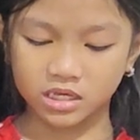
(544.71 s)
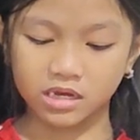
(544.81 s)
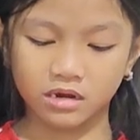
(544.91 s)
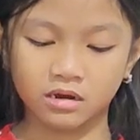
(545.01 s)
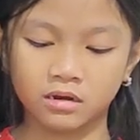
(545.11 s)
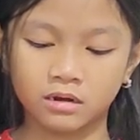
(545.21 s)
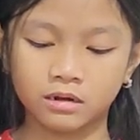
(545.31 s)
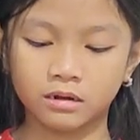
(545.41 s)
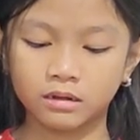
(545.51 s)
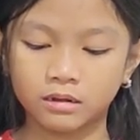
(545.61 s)
dear,
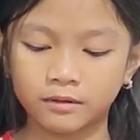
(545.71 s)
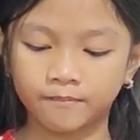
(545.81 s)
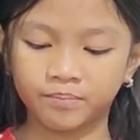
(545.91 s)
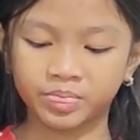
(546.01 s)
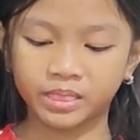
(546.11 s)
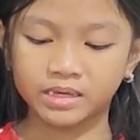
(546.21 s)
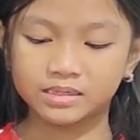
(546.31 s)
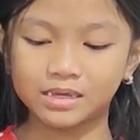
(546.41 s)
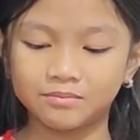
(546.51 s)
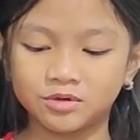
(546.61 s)

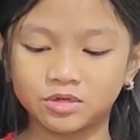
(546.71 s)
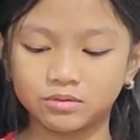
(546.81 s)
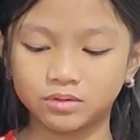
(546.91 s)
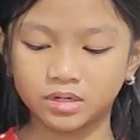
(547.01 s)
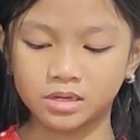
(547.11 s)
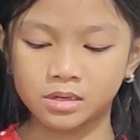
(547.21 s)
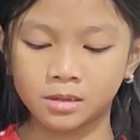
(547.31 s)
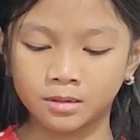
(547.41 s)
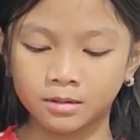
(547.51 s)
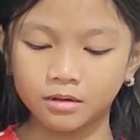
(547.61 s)
said Miss Hooty.
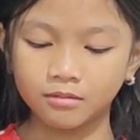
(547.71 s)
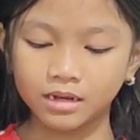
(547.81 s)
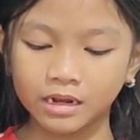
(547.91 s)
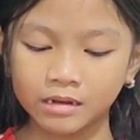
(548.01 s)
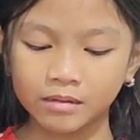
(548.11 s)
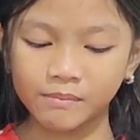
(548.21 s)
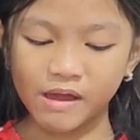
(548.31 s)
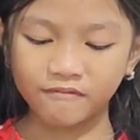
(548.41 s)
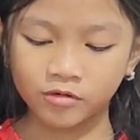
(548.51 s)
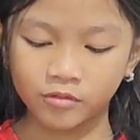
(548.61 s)
No reading the
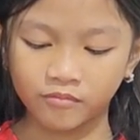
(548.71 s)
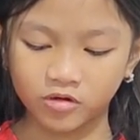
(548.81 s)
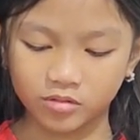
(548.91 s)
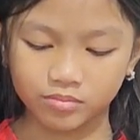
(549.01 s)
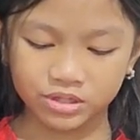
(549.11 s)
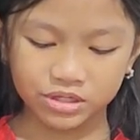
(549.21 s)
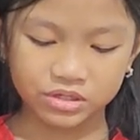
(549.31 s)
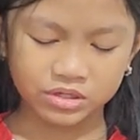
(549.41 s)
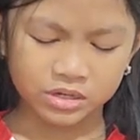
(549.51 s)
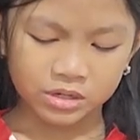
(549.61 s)
math homework, please.